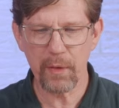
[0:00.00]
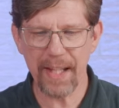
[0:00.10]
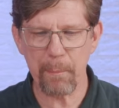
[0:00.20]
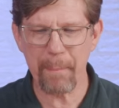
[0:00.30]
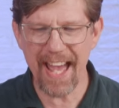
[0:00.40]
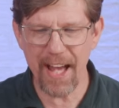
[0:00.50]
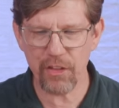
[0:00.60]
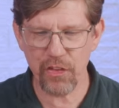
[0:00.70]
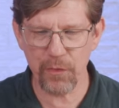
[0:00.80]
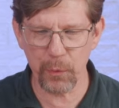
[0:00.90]
can
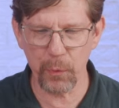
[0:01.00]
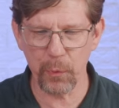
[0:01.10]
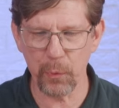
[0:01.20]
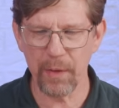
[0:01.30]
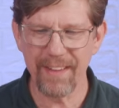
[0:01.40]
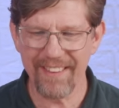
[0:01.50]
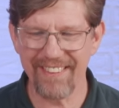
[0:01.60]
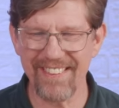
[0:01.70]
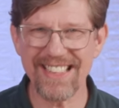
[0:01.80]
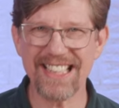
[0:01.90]
pass through
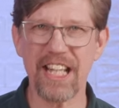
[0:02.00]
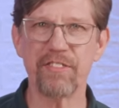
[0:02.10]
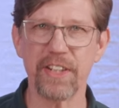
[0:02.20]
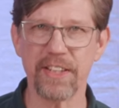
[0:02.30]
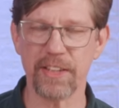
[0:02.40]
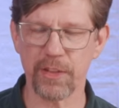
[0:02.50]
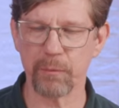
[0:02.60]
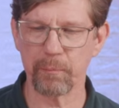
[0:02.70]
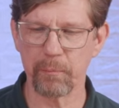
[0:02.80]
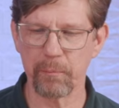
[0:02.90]
this safety
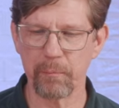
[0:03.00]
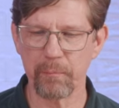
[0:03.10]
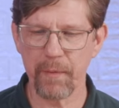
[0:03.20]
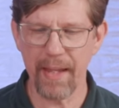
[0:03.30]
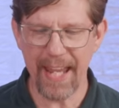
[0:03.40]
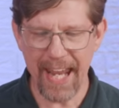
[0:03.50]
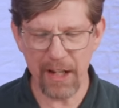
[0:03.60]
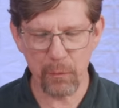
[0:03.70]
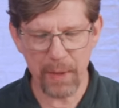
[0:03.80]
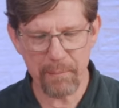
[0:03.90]
system.
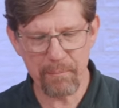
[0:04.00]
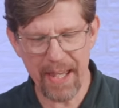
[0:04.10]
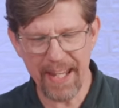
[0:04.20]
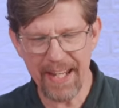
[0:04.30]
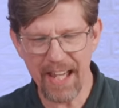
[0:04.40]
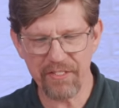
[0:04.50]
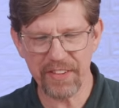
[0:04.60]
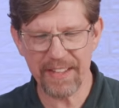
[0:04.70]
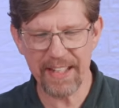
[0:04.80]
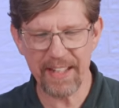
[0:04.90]
And we may have a
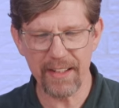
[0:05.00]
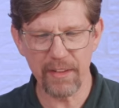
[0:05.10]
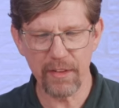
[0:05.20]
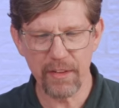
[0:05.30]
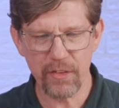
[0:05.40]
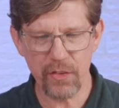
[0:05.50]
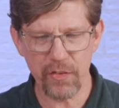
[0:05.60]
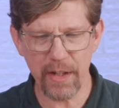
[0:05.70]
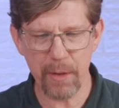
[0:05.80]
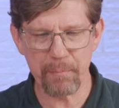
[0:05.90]
need to
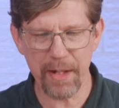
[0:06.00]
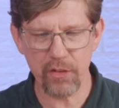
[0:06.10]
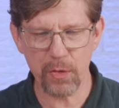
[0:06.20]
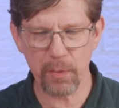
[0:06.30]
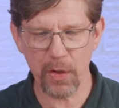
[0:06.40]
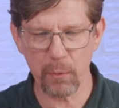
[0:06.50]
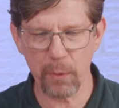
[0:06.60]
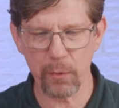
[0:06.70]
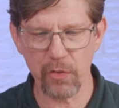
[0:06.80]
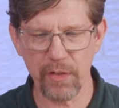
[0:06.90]
say, based upon
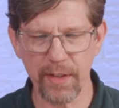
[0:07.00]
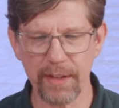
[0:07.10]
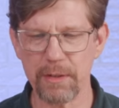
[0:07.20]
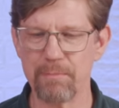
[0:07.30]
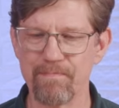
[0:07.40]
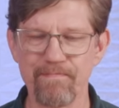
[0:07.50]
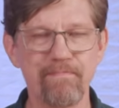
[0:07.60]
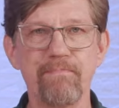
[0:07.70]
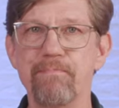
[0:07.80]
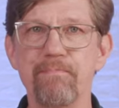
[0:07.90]
what we're seeing,
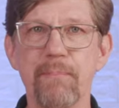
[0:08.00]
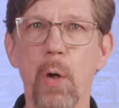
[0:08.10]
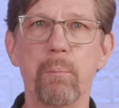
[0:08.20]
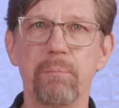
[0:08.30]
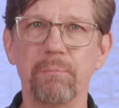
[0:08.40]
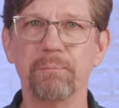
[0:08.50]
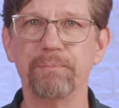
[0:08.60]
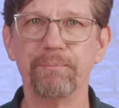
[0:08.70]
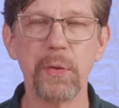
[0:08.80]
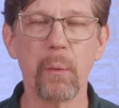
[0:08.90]
nope,
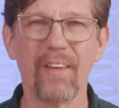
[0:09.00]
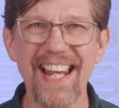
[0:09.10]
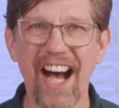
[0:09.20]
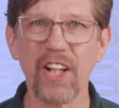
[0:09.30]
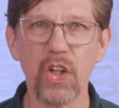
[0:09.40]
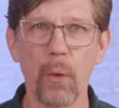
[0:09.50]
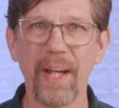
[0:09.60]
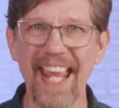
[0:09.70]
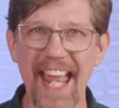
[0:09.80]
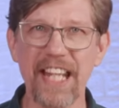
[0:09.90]
you are not
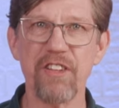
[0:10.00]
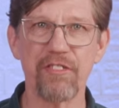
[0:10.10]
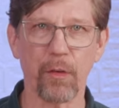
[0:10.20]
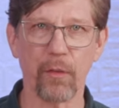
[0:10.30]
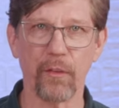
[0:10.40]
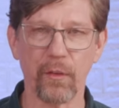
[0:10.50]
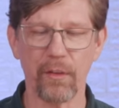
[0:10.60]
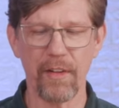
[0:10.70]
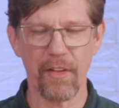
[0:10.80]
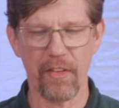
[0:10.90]
going any further
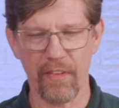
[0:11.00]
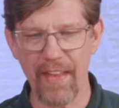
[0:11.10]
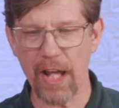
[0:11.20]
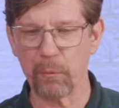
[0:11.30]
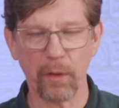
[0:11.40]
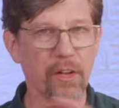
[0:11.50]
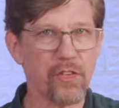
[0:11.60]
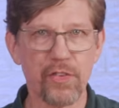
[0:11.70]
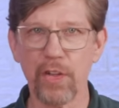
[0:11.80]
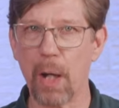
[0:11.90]
than that. We're going to
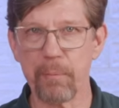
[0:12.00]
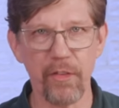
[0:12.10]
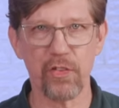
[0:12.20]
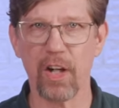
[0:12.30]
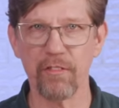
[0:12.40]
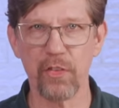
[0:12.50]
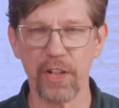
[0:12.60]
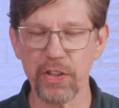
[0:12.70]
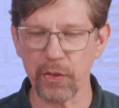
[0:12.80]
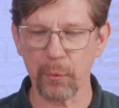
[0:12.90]
stop this
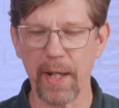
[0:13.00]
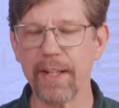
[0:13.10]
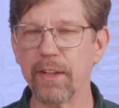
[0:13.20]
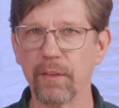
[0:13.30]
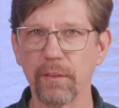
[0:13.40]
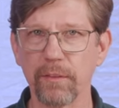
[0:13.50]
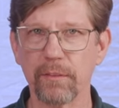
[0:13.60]
conversation right here.